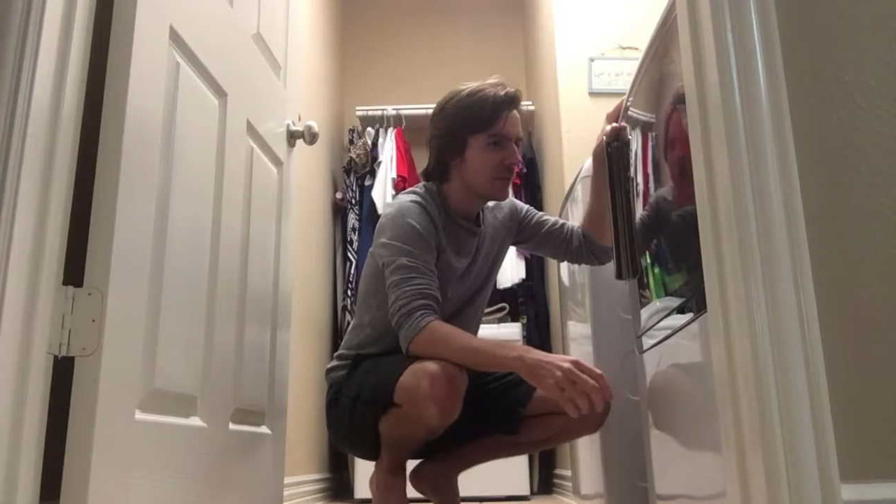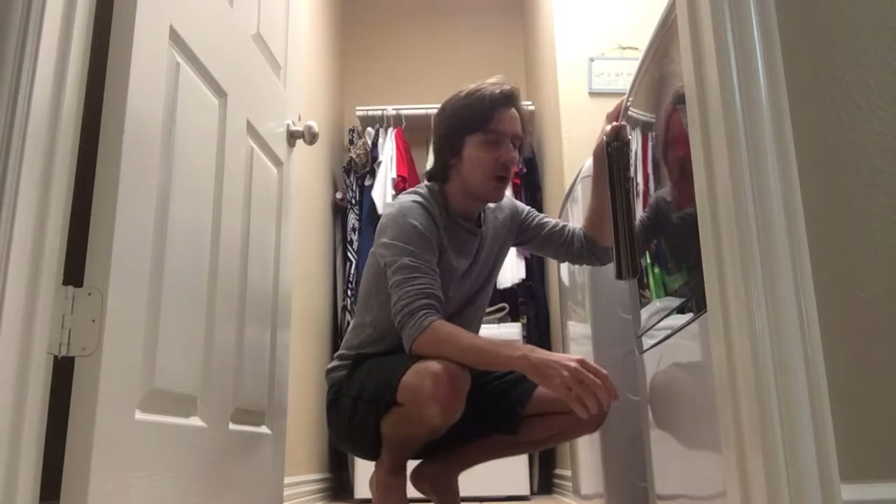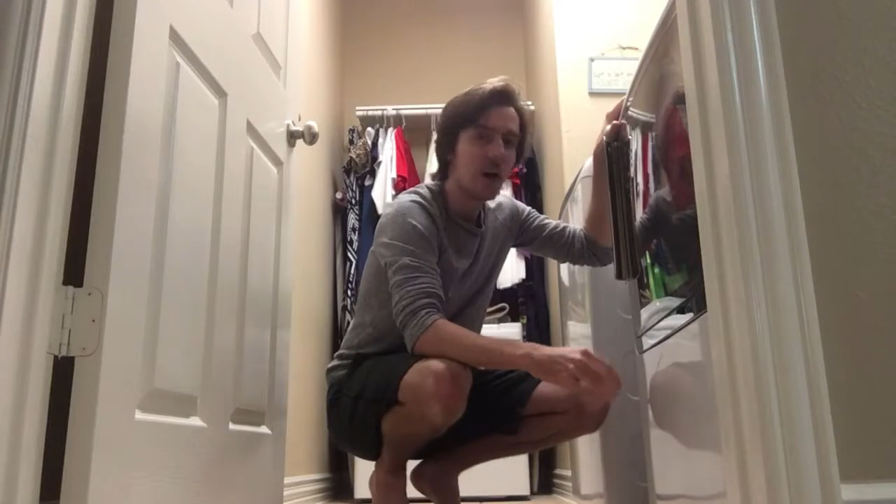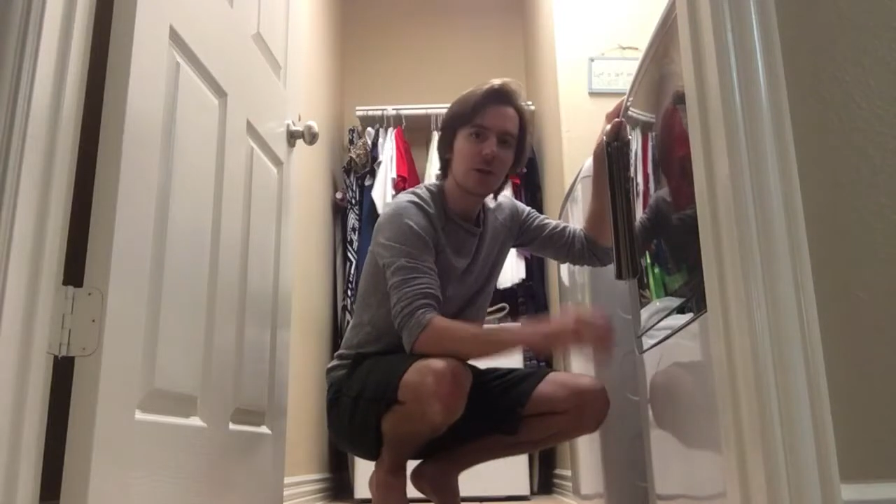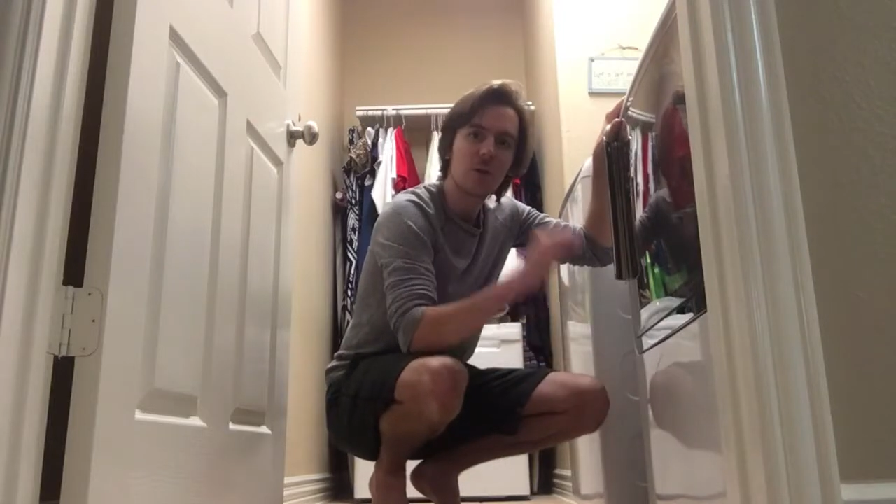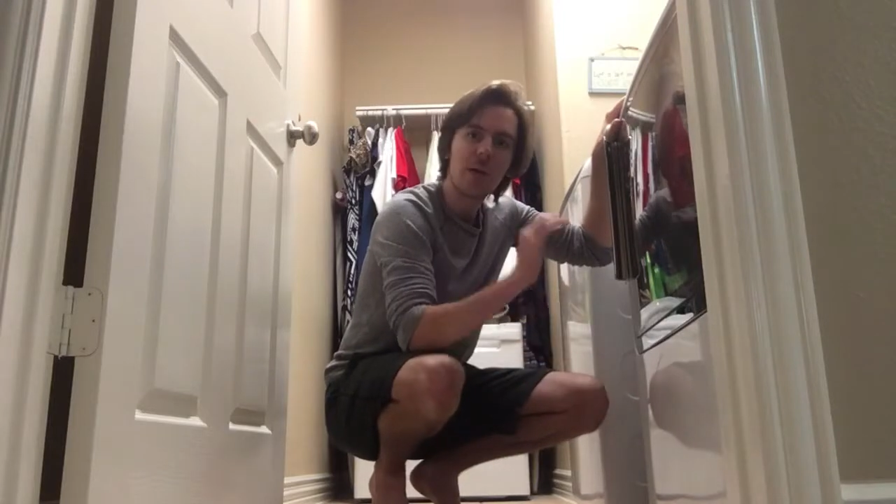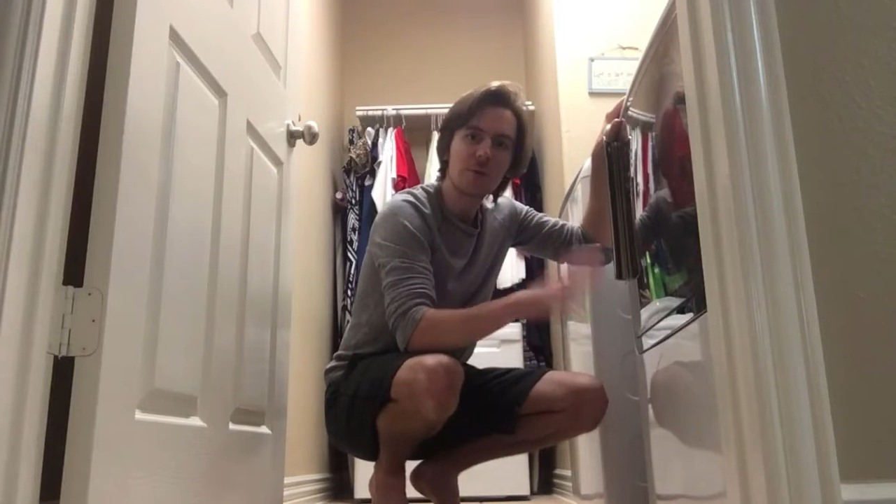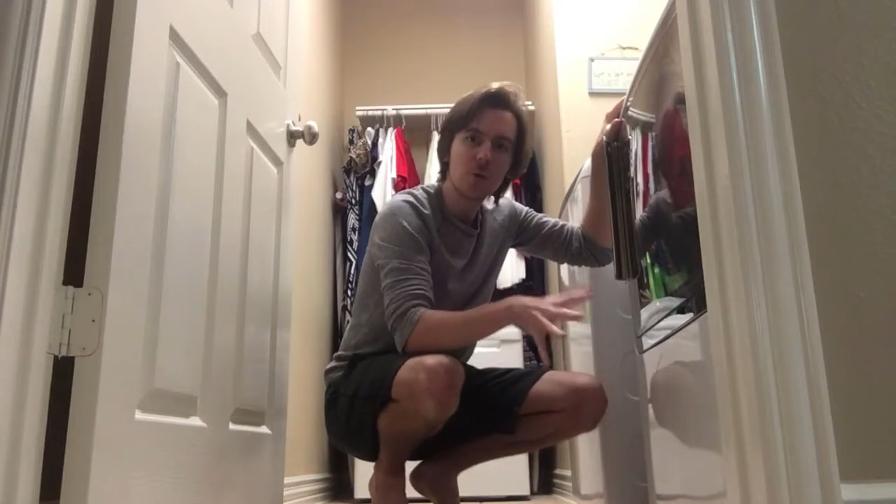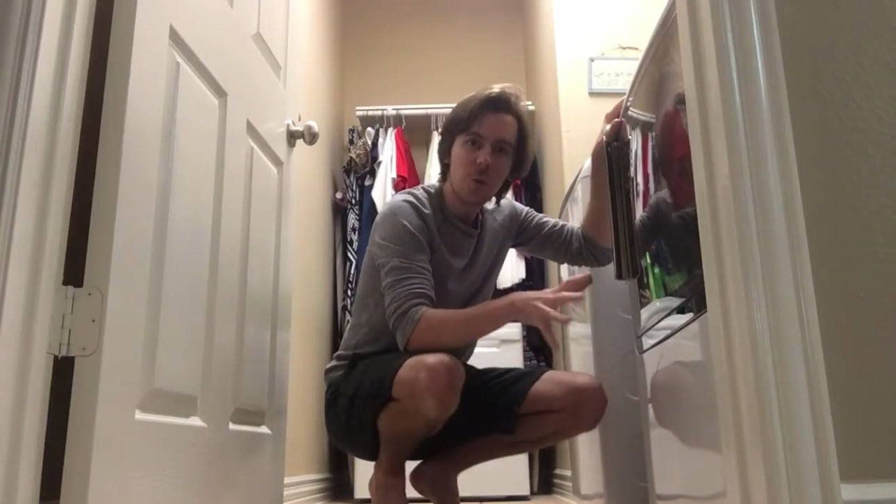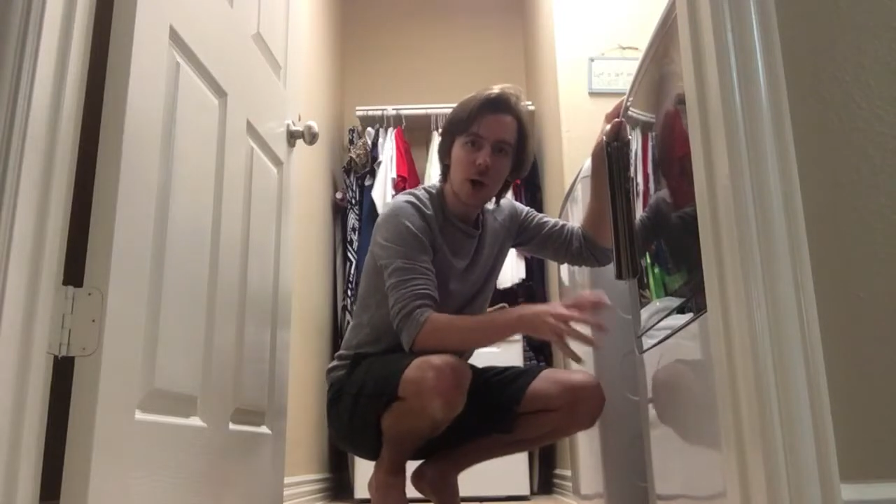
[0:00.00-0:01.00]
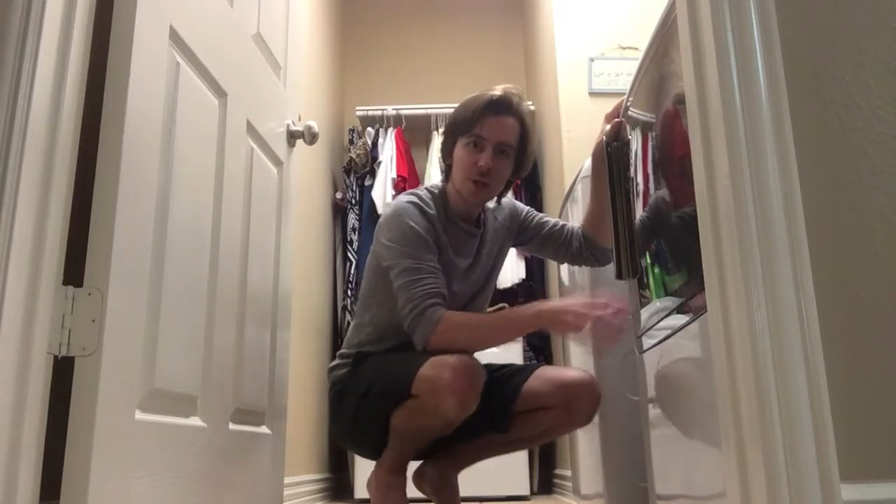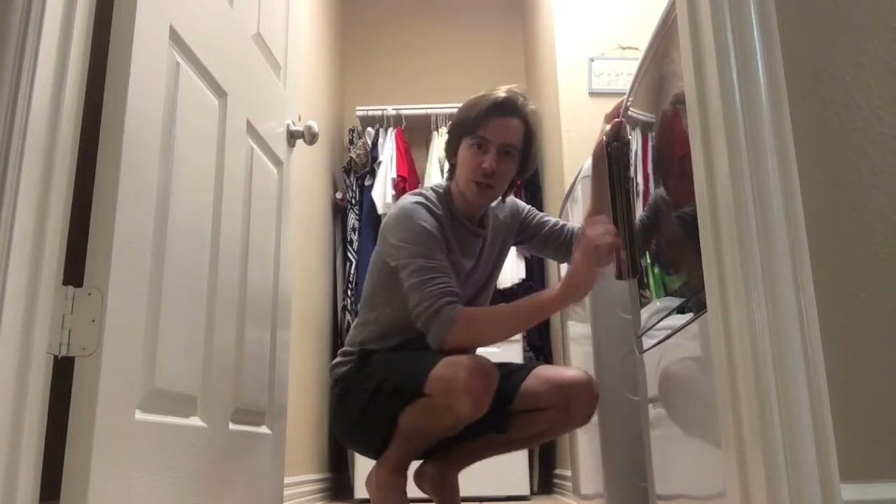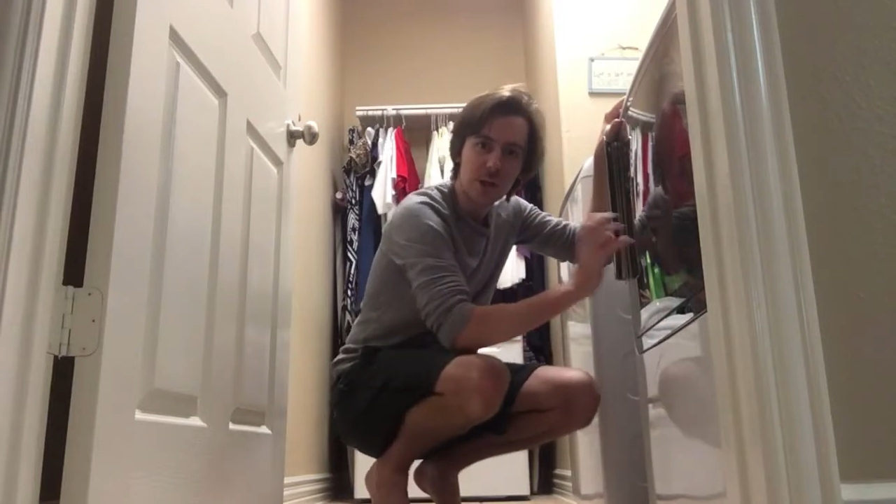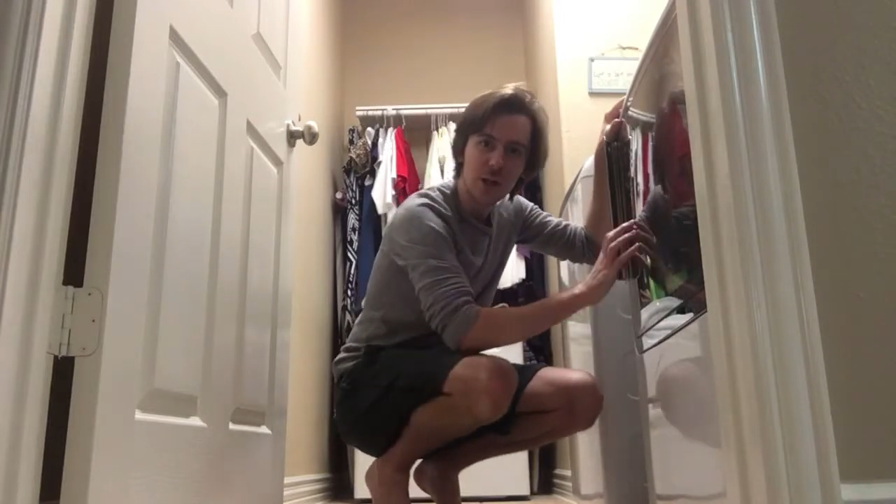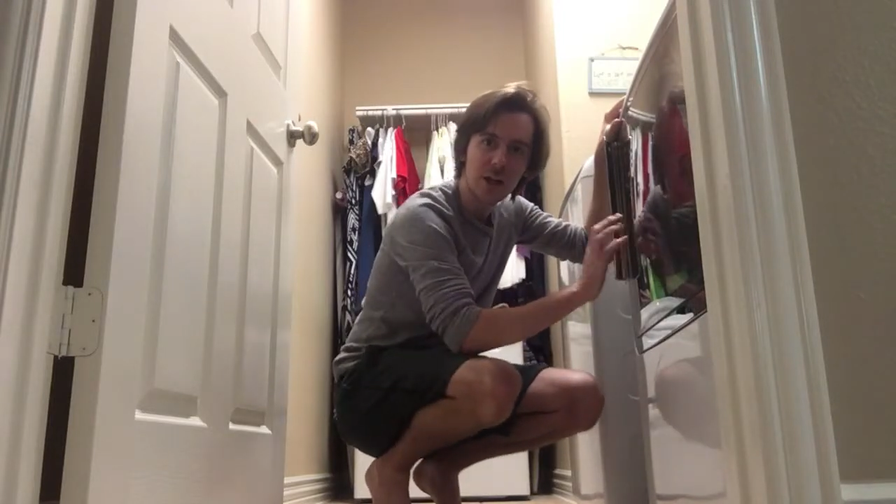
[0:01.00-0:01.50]
all right, so after the
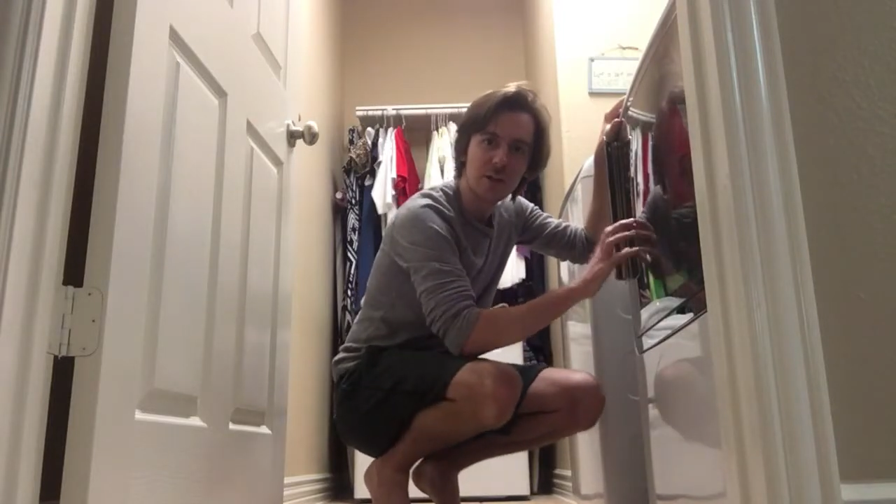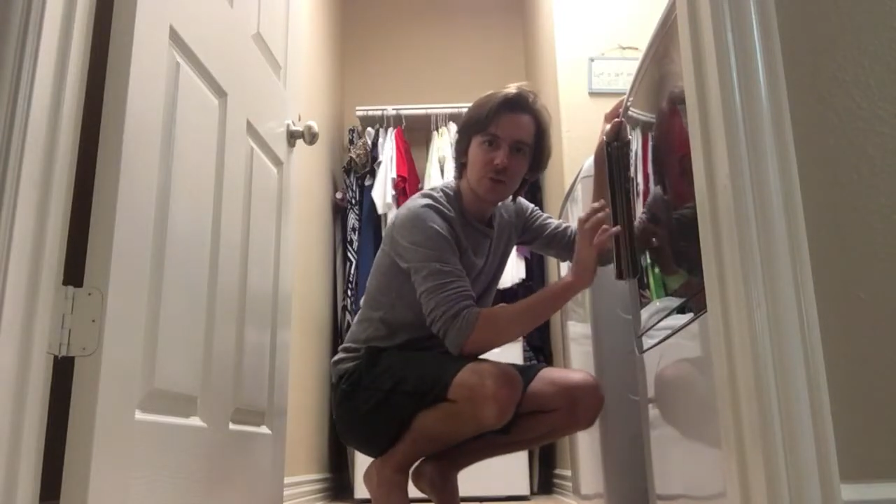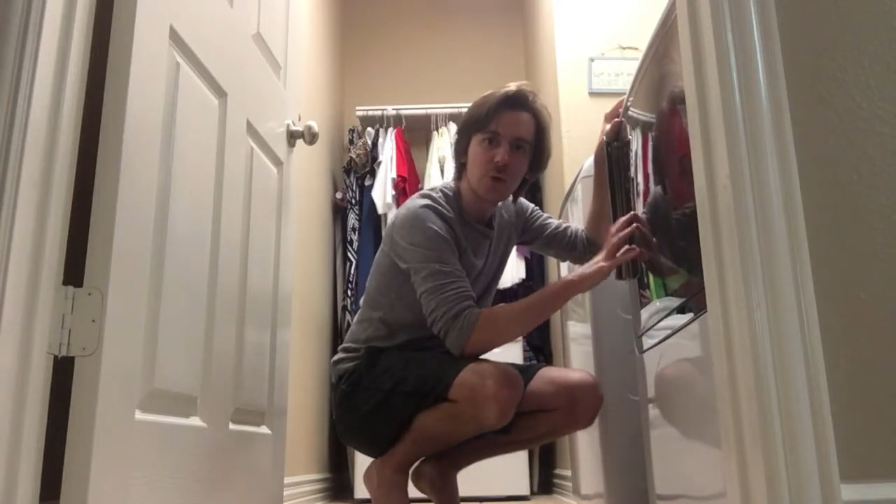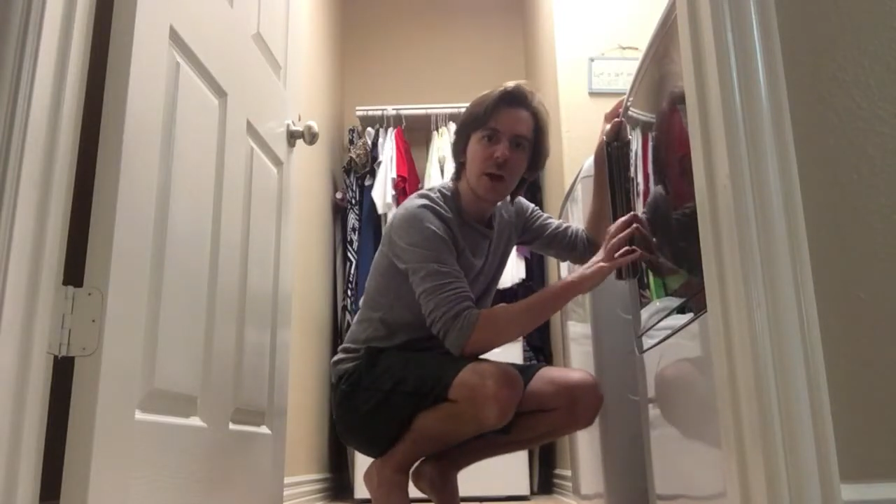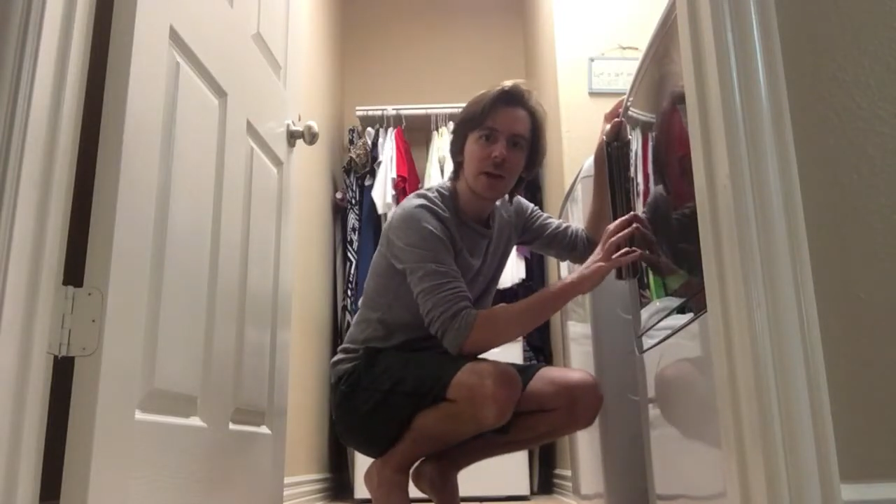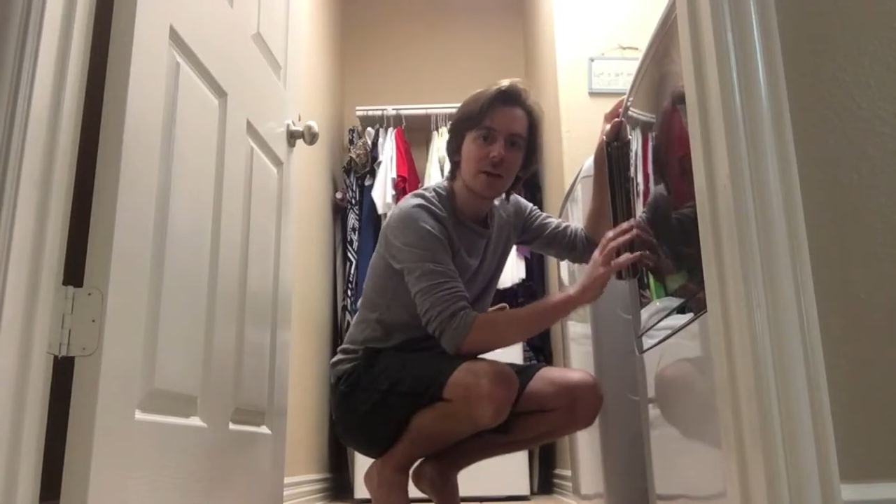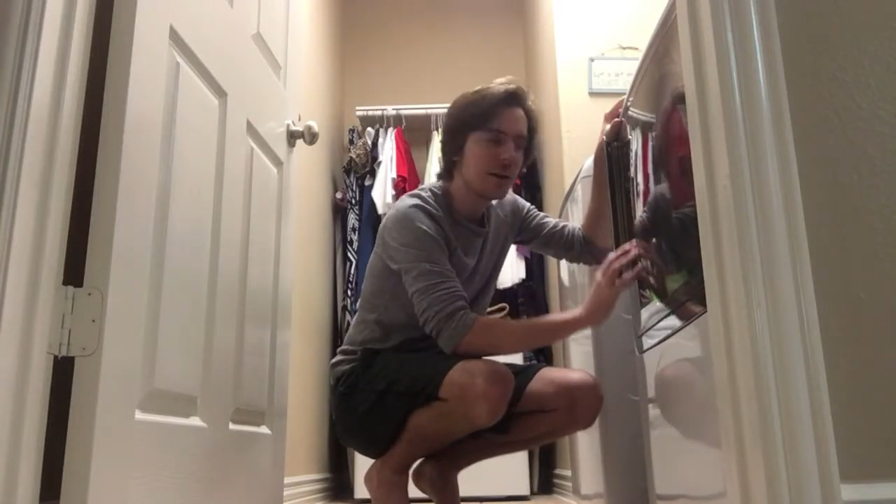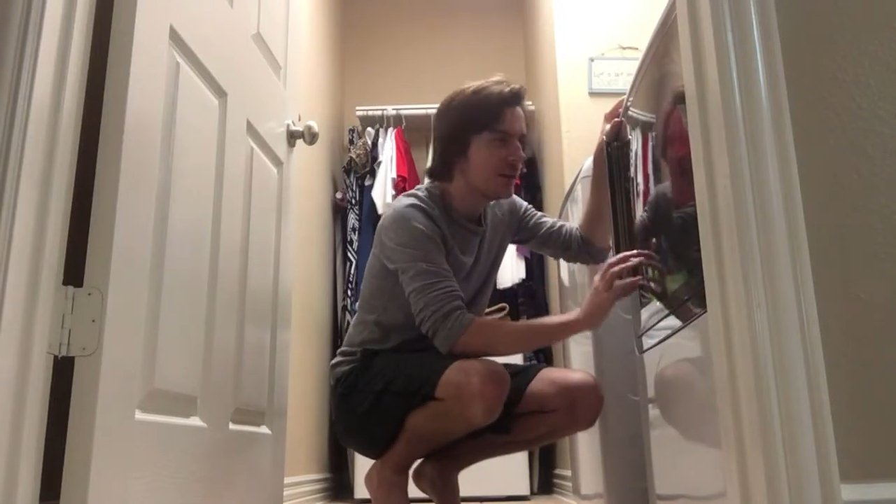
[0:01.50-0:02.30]
wash, I stuck it in the dryer,